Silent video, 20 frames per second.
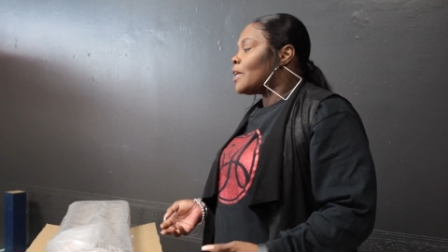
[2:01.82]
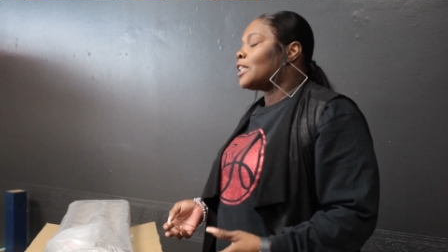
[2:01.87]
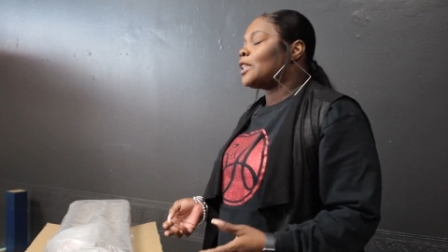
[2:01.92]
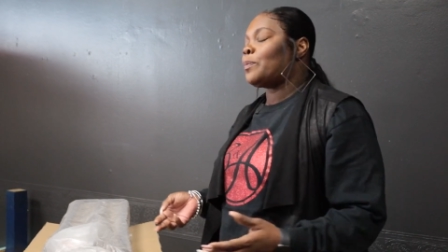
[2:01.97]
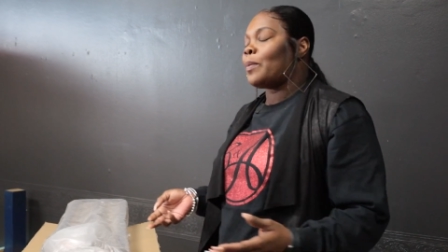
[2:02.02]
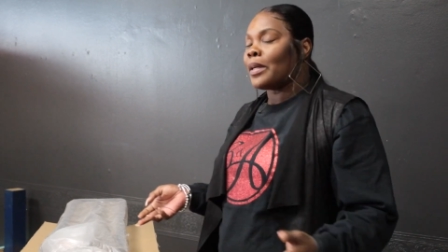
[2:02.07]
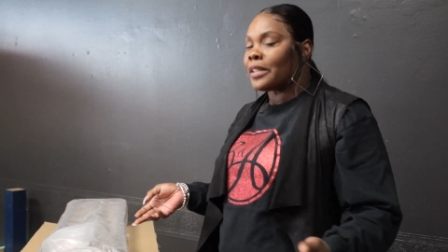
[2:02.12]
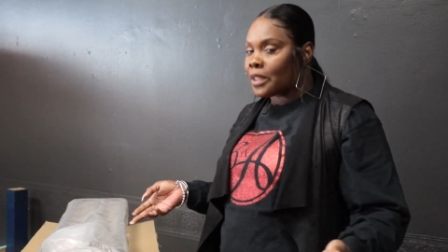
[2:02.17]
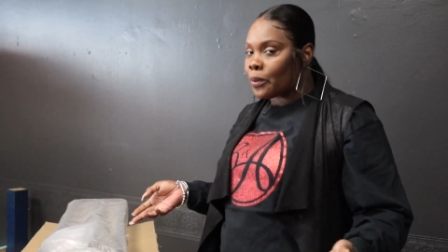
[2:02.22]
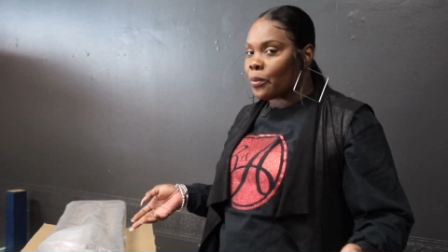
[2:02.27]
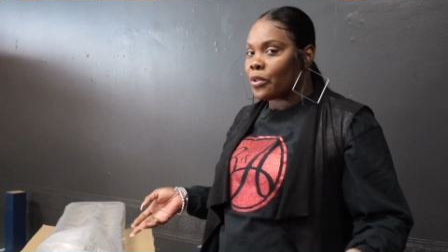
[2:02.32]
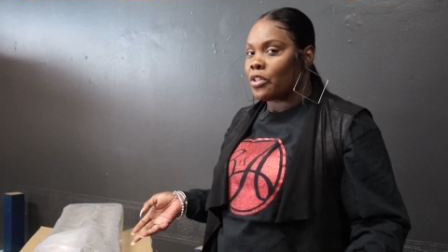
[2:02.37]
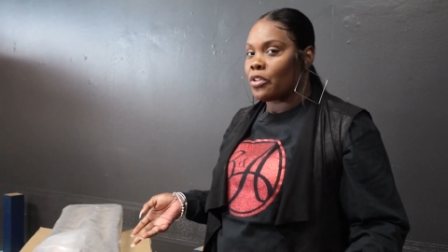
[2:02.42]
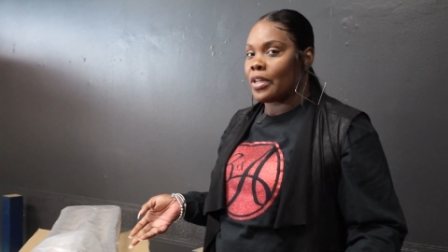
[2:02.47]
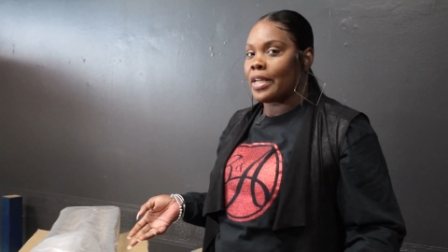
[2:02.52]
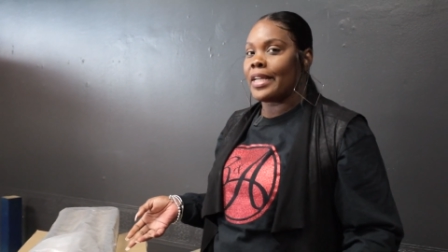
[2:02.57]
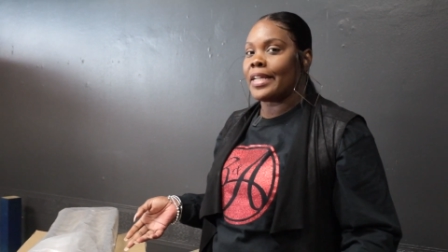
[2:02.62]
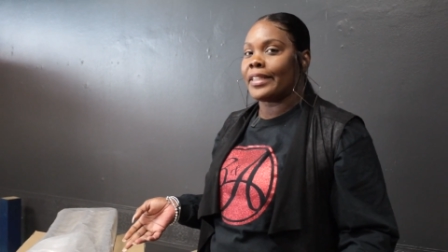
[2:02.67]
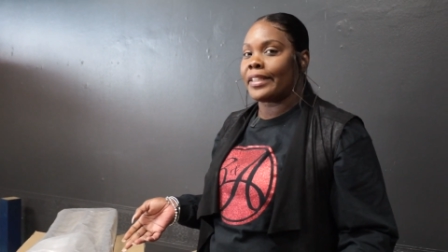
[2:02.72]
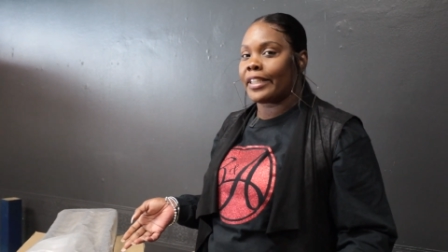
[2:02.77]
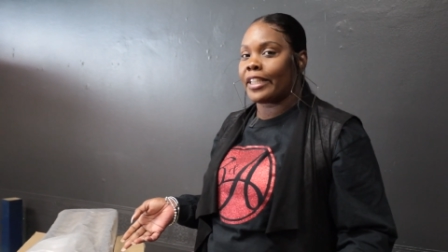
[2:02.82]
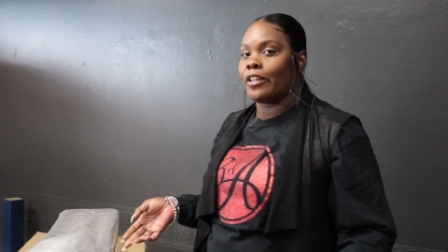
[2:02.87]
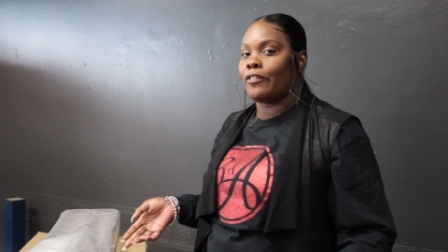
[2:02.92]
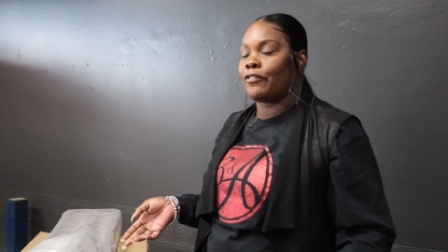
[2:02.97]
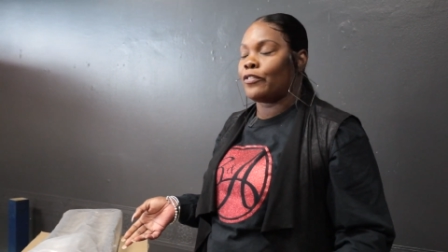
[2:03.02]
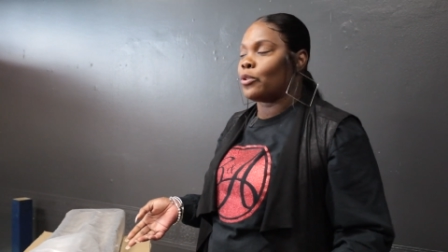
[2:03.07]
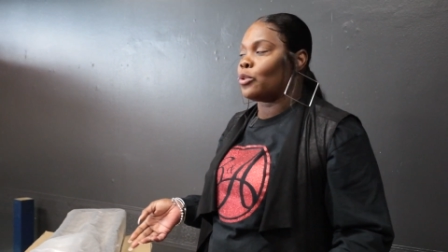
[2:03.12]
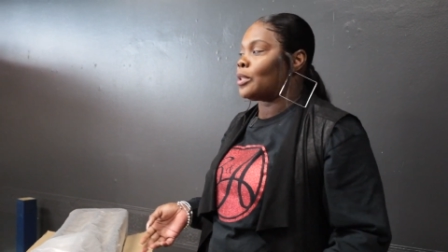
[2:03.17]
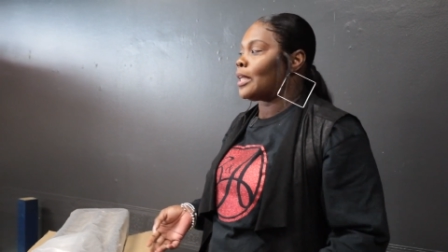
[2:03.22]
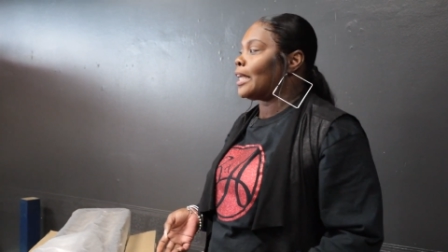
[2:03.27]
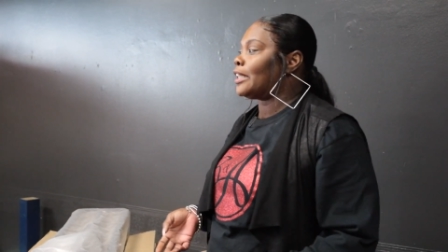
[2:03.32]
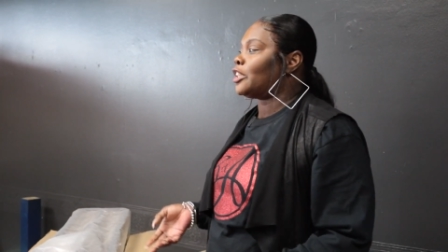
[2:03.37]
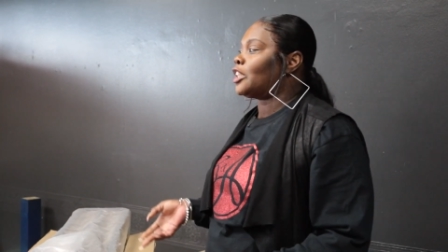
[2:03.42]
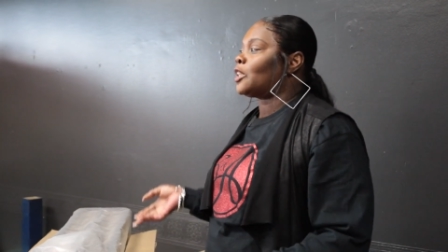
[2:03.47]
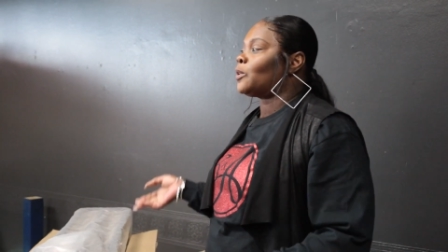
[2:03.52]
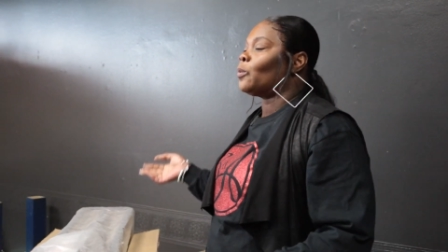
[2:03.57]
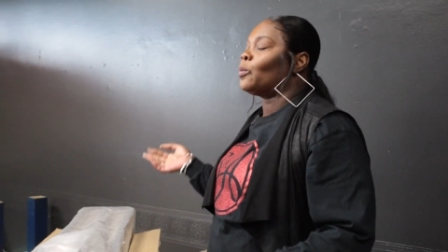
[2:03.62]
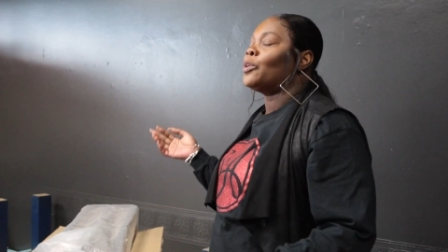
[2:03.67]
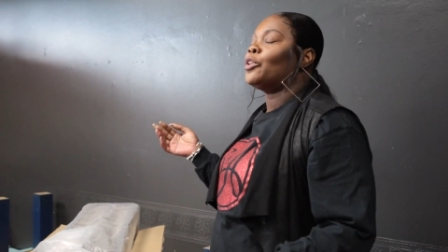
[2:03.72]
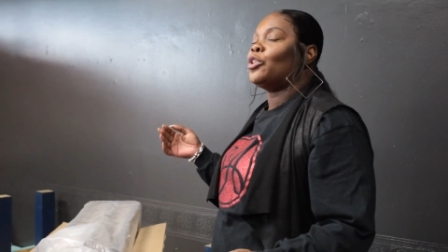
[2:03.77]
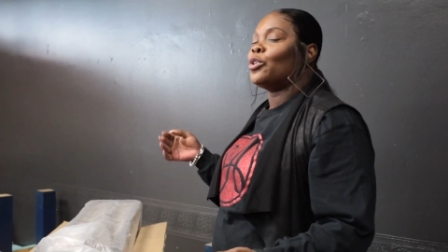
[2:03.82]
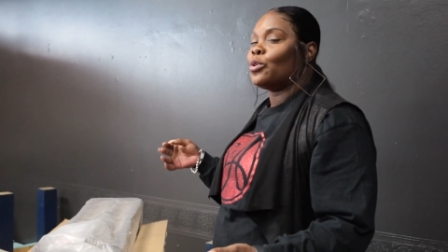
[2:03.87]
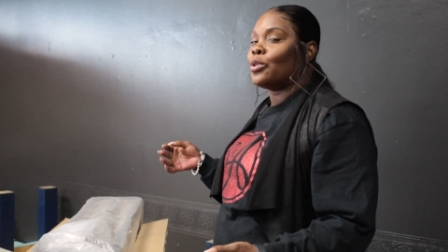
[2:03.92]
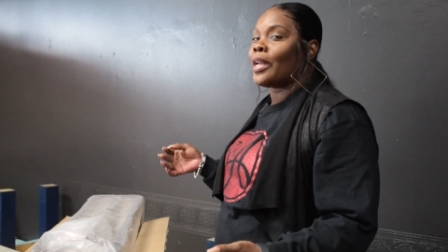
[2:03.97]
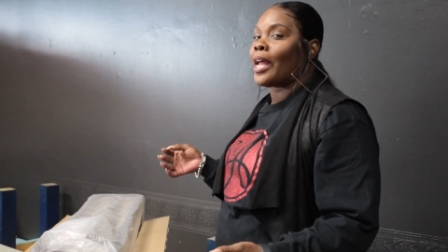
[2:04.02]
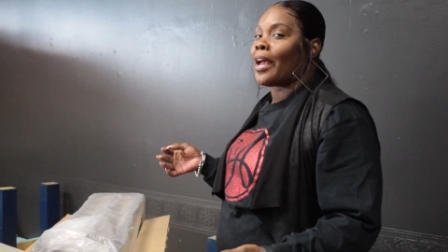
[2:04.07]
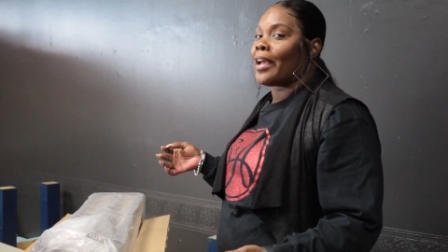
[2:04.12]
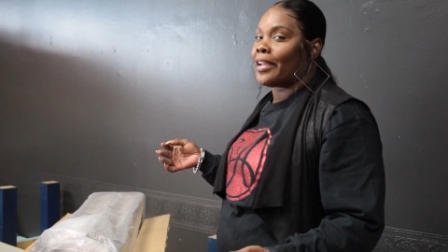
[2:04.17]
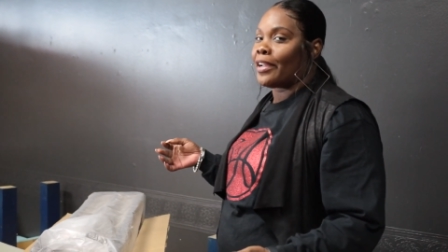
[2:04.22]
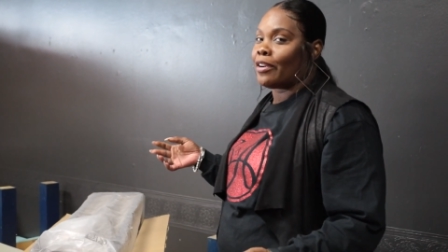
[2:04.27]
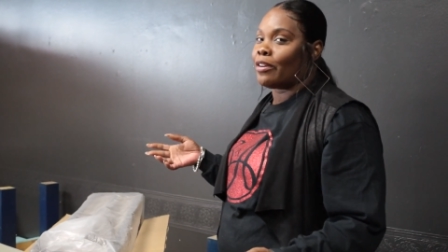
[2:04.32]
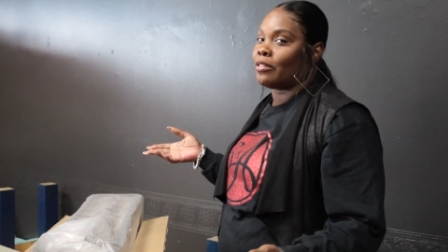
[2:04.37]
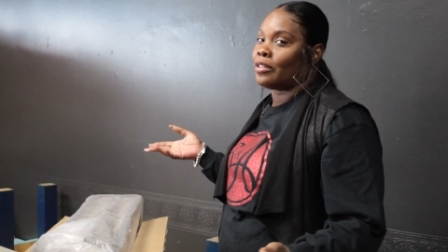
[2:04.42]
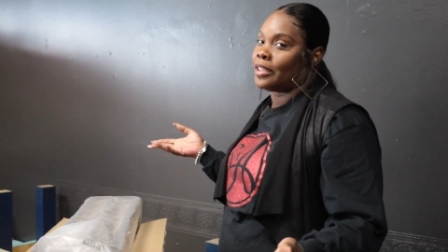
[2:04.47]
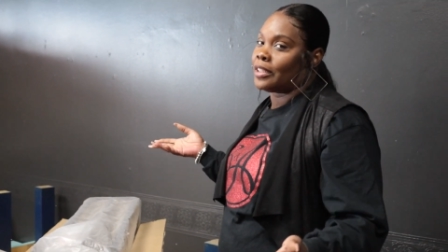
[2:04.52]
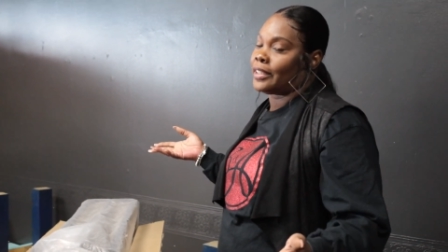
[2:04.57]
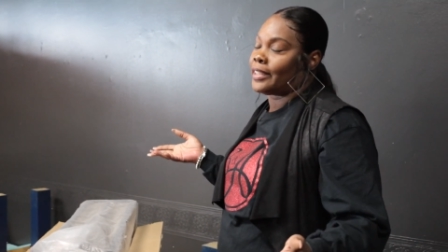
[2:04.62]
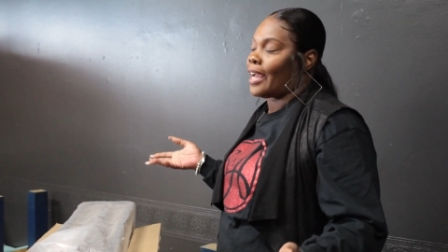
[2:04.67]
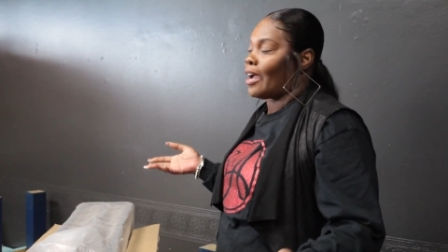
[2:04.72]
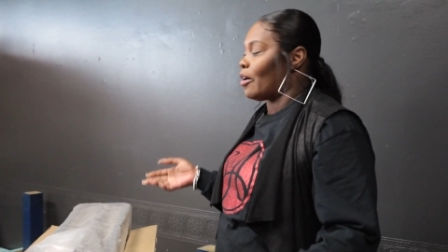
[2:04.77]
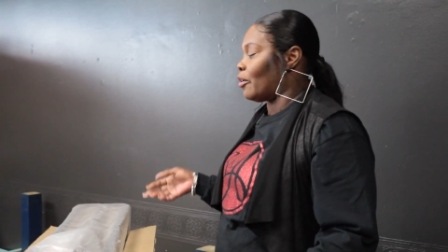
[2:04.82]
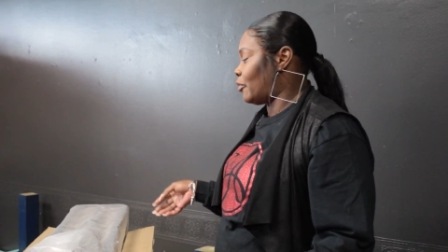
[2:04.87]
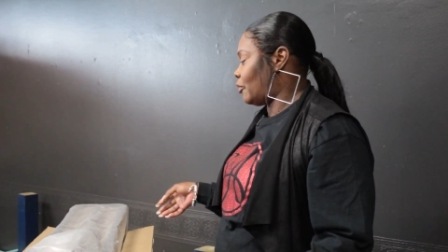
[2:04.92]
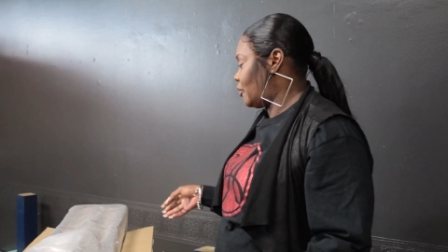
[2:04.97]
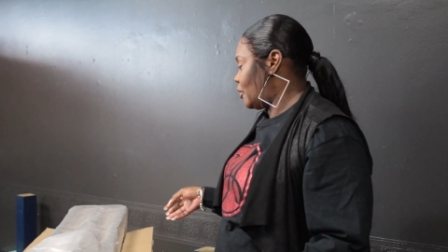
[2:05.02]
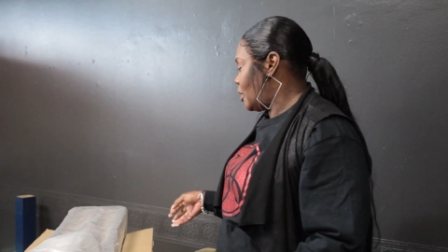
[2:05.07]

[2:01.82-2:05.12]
Especially when you're eating seafood. That's just what we do down here in the South.